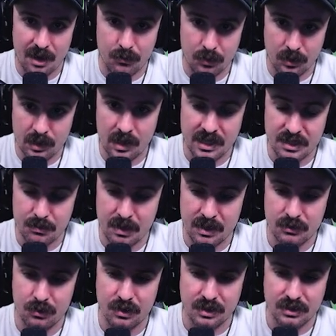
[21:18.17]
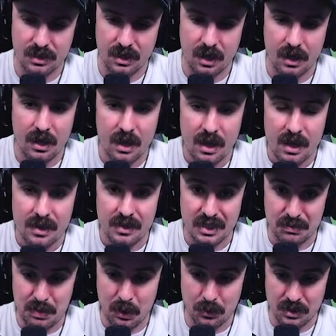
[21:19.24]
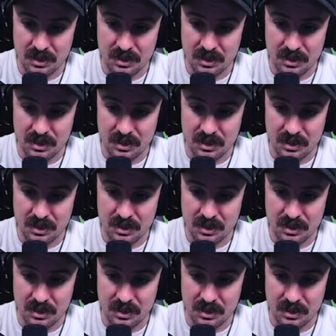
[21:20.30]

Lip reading: I'd really like to mess with this this build